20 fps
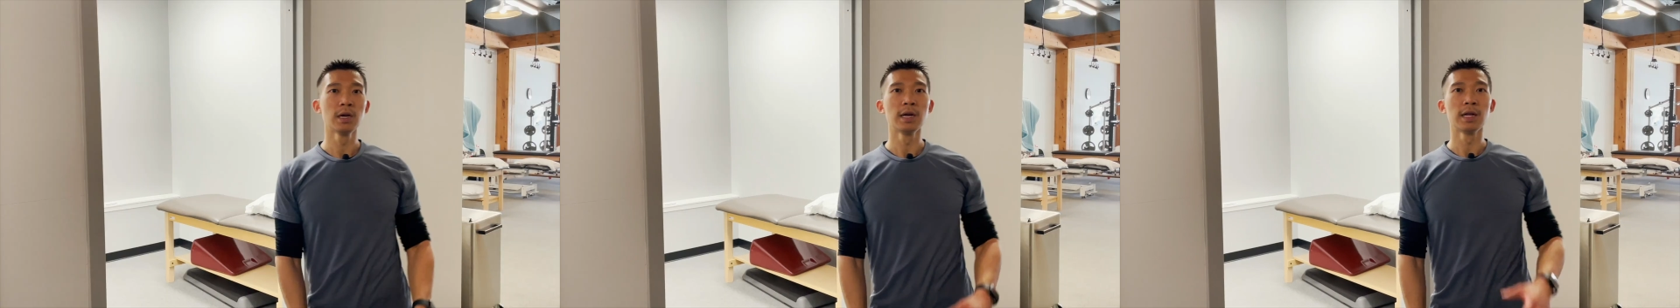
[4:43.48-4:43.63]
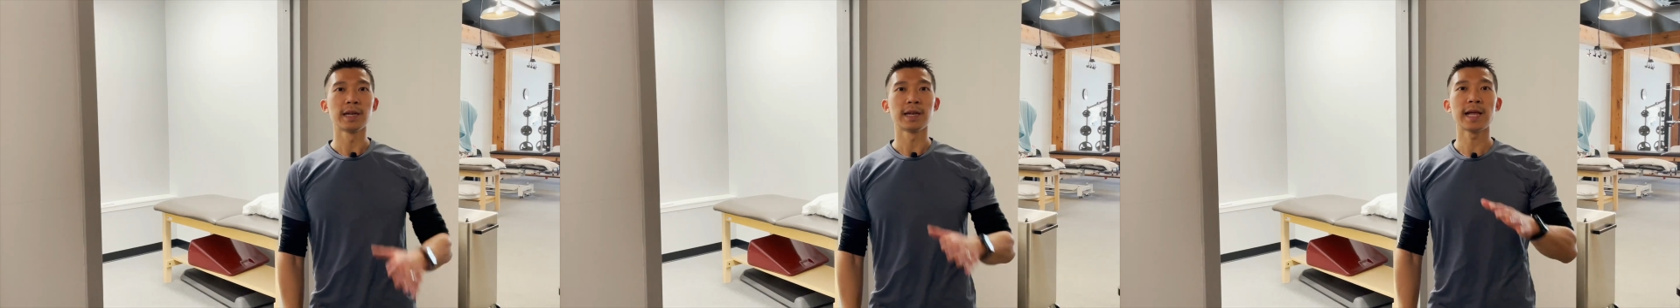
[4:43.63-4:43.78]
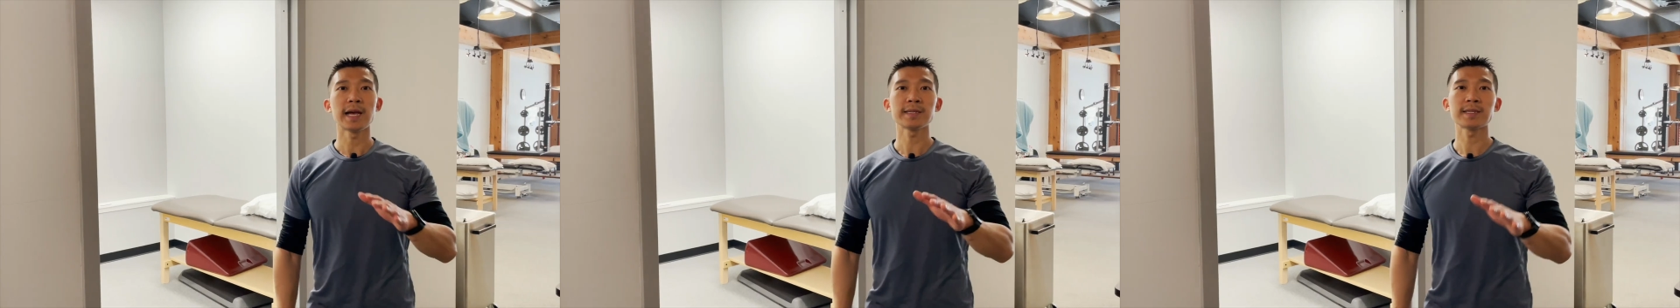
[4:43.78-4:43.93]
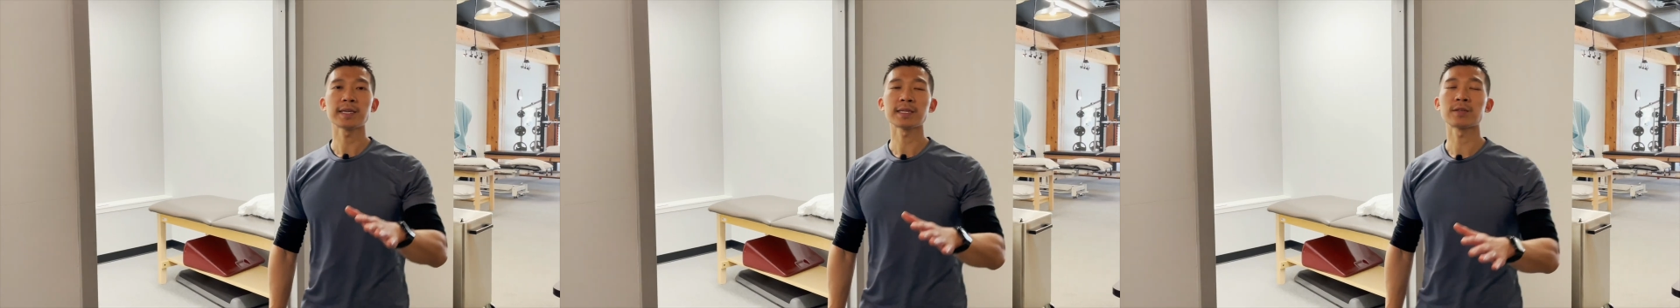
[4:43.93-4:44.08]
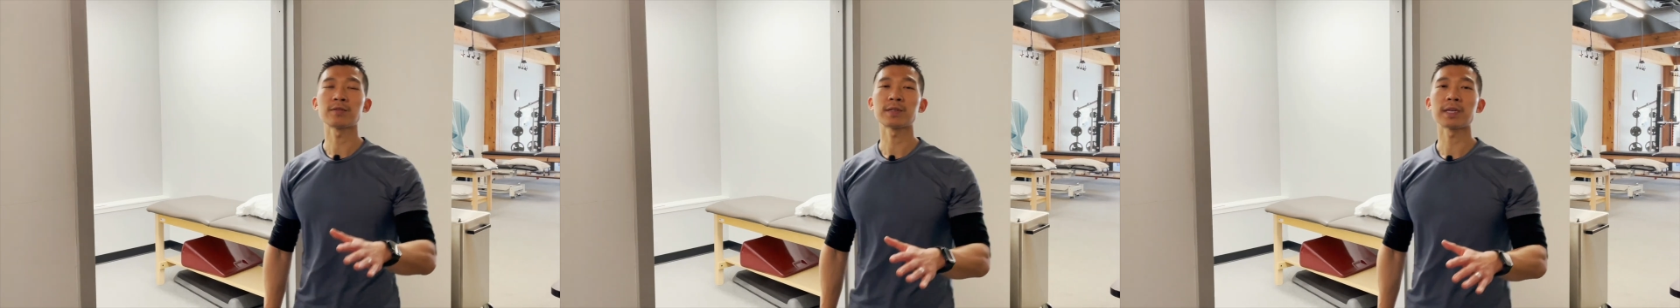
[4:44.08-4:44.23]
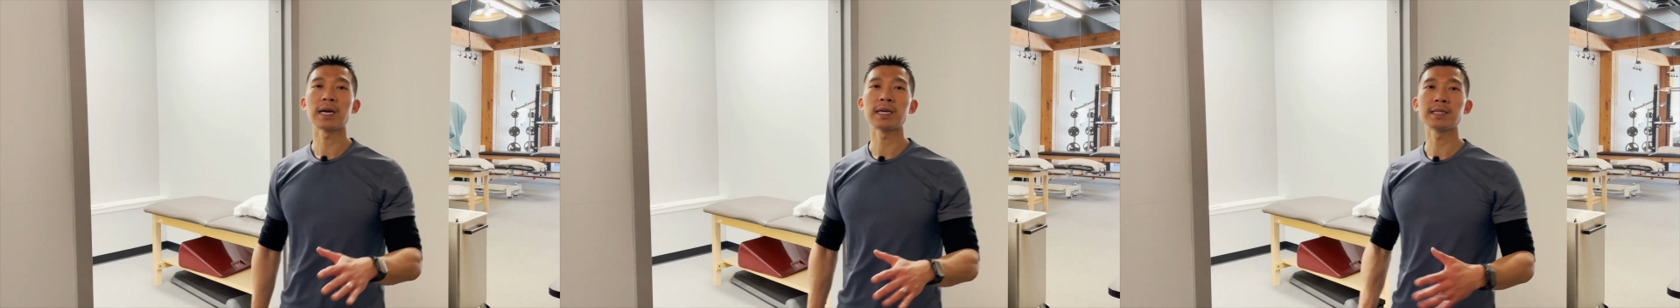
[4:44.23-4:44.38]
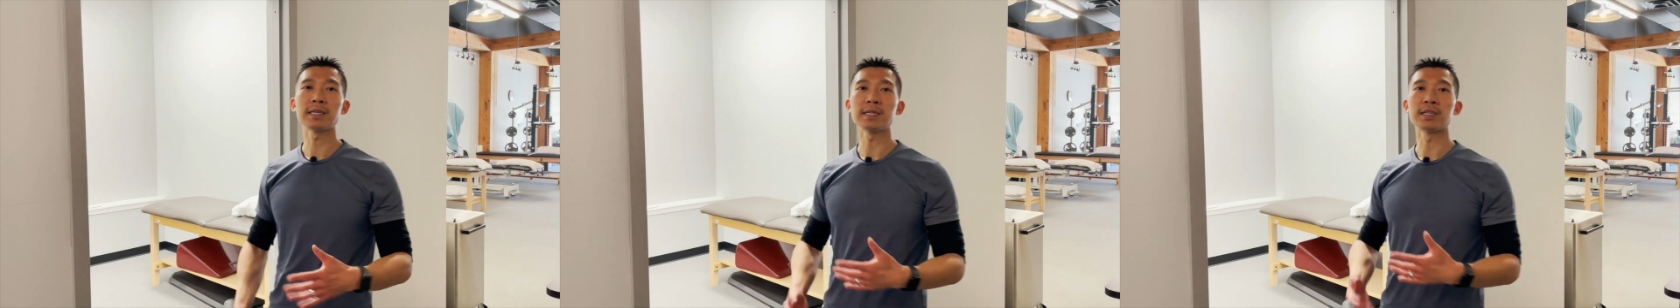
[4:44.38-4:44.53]
Last
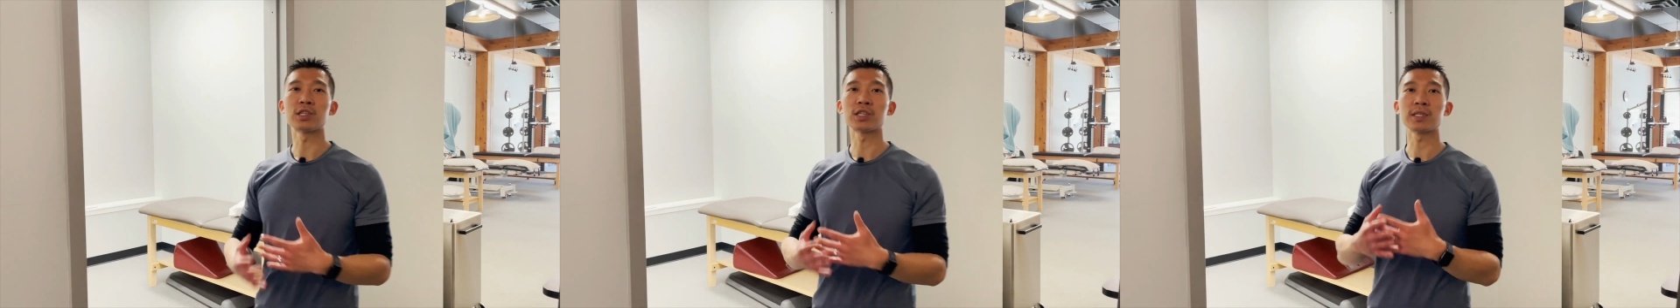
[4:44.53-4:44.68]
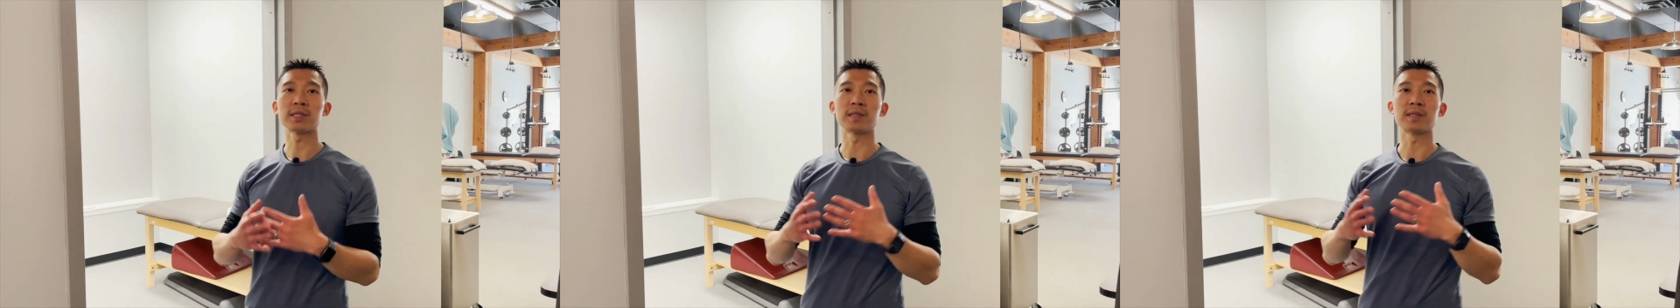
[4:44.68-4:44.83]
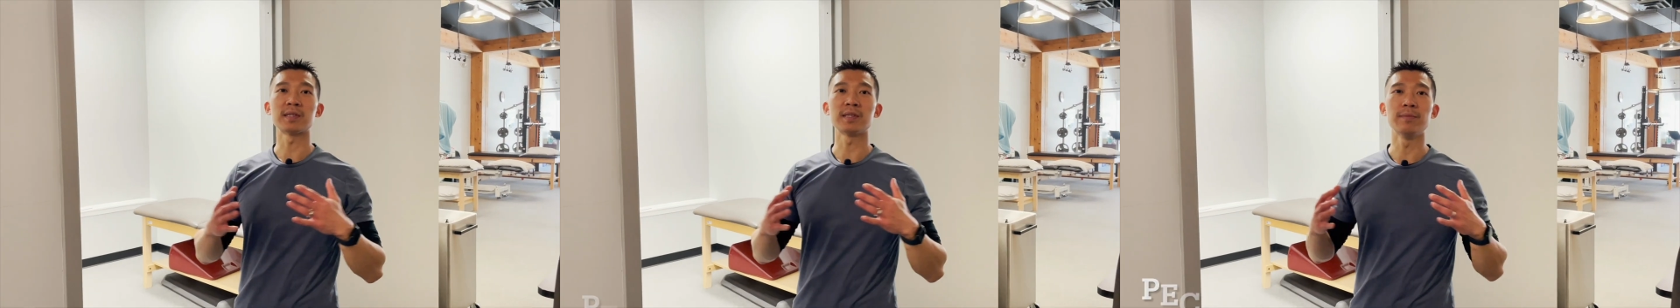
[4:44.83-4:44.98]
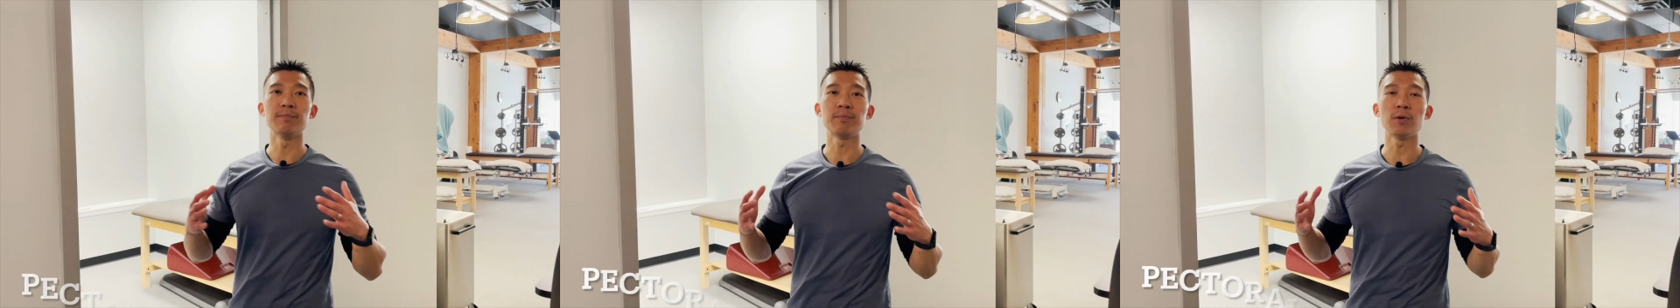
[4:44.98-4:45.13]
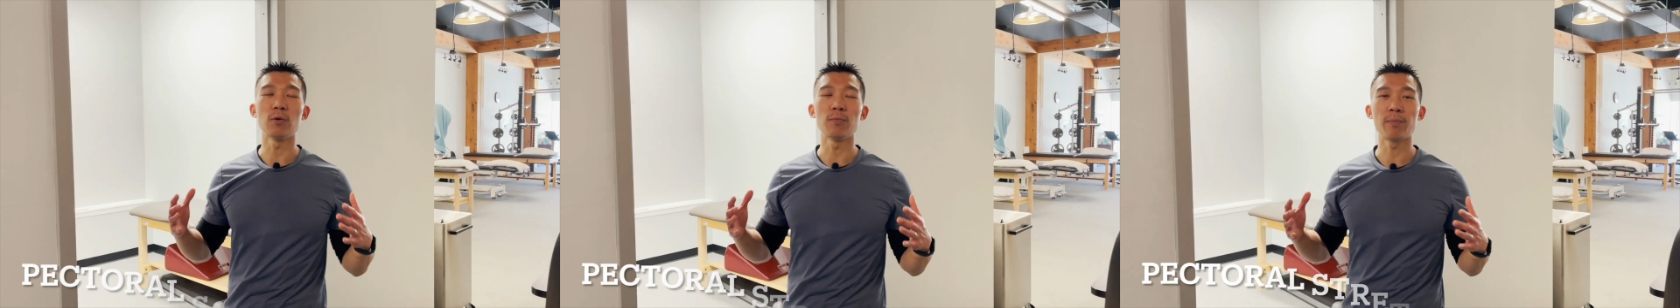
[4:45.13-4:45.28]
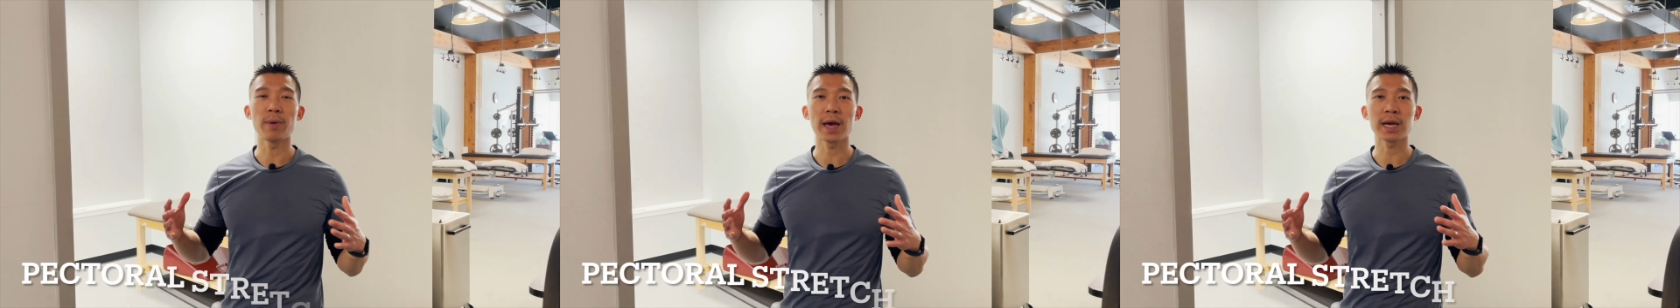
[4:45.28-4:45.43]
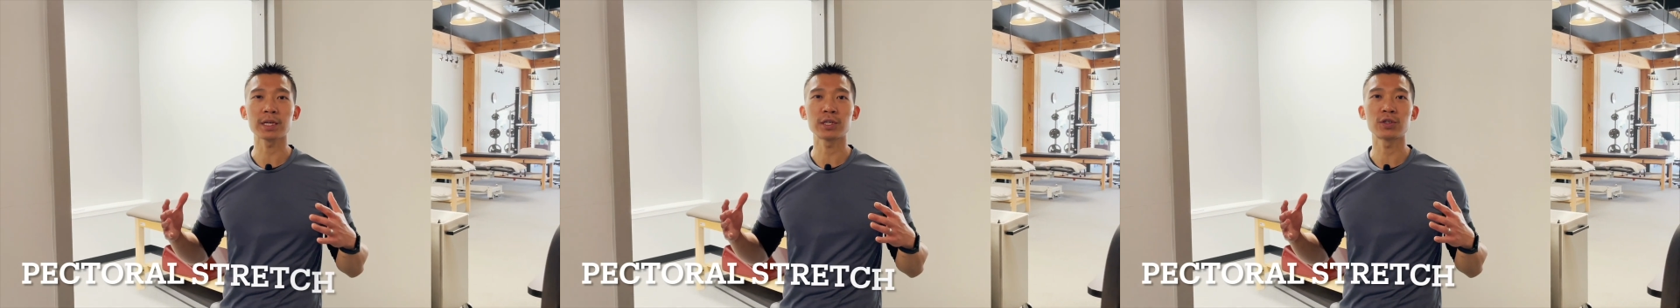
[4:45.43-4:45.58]
exercise is just a simple
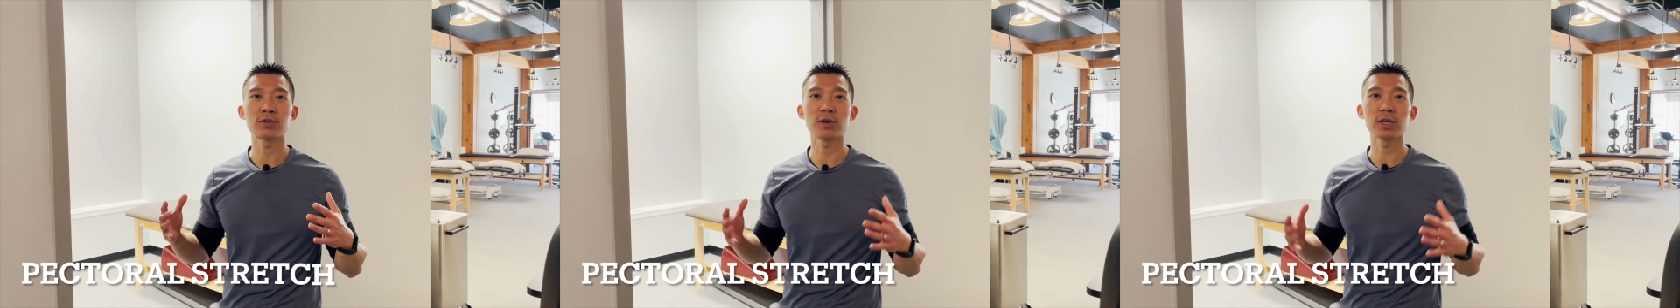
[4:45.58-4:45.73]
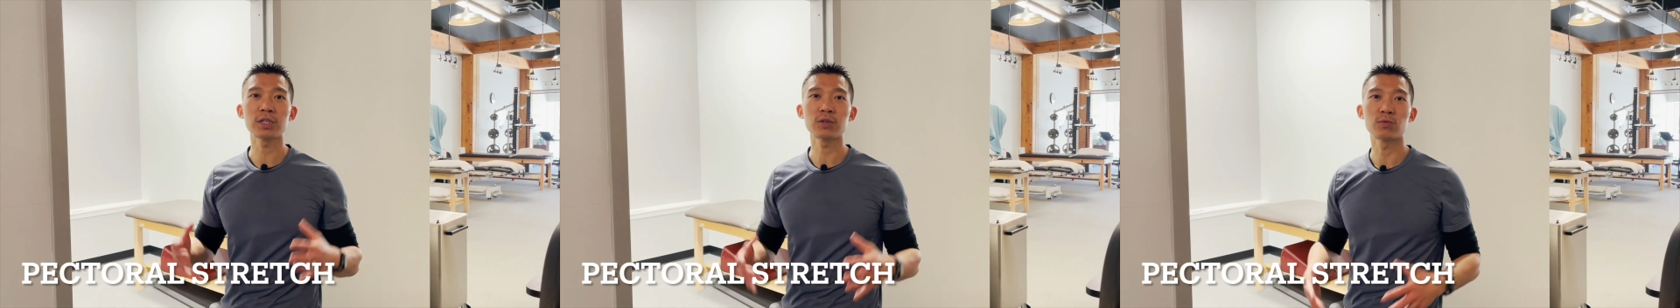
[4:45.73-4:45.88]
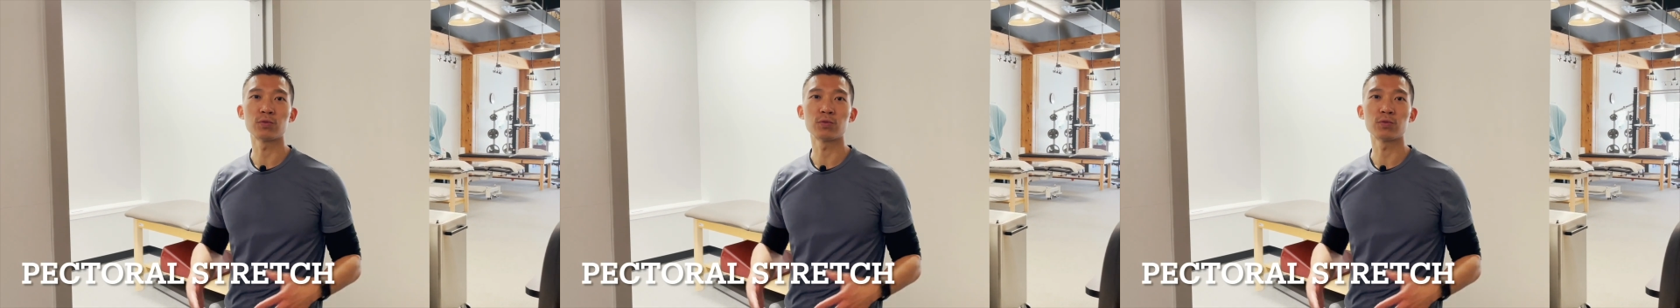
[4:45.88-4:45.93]
pec stretch,